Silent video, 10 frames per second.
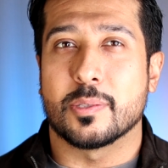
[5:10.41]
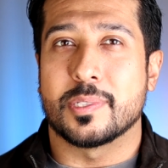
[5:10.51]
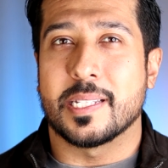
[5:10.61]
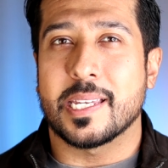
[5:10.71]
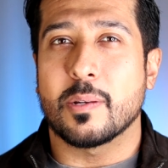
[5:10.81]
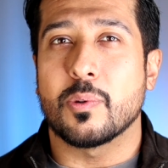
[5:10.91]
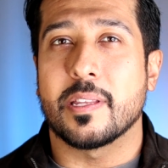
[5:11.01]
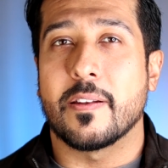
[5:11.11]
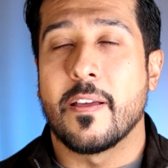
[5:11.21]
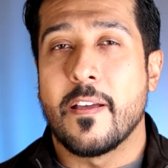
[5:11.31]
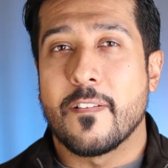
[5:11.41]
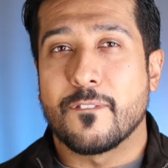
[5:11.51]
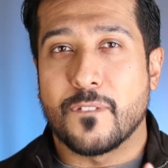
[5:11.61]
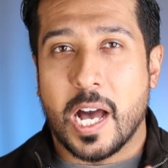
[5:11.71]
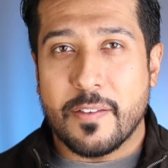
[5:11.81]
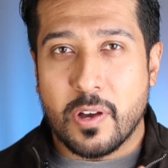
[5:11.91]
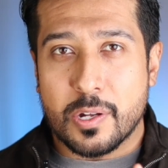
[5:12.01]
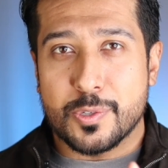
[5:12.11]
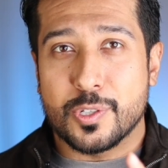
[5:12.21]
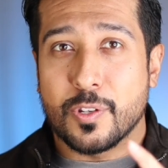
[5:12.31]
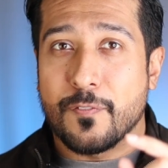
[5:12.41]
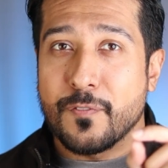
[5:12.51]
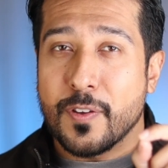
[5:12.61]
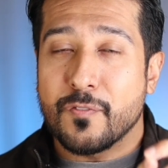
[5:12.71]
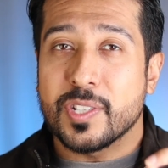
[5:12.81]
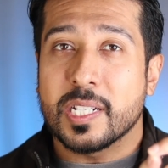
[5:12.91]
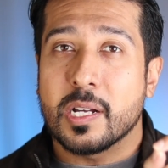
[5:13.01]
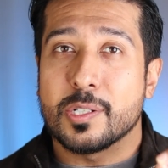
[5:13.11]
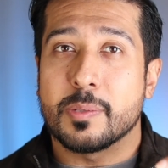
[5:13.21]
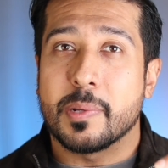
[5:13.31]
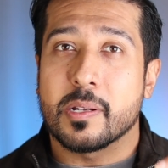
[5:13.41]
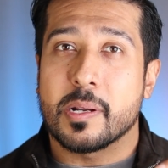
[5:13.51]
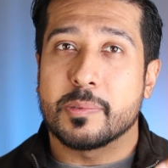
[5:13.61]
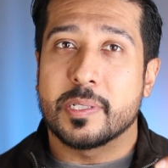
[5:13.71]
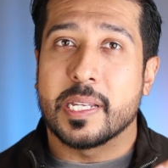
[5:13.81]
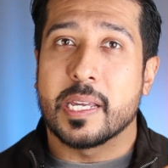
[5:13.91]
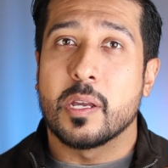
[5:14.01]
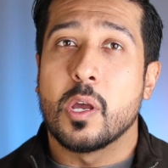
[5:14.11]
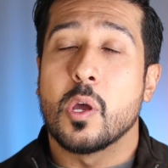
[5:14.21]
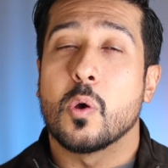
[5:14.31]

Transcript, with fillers: So sticking within 500 to 1500 milligrams a day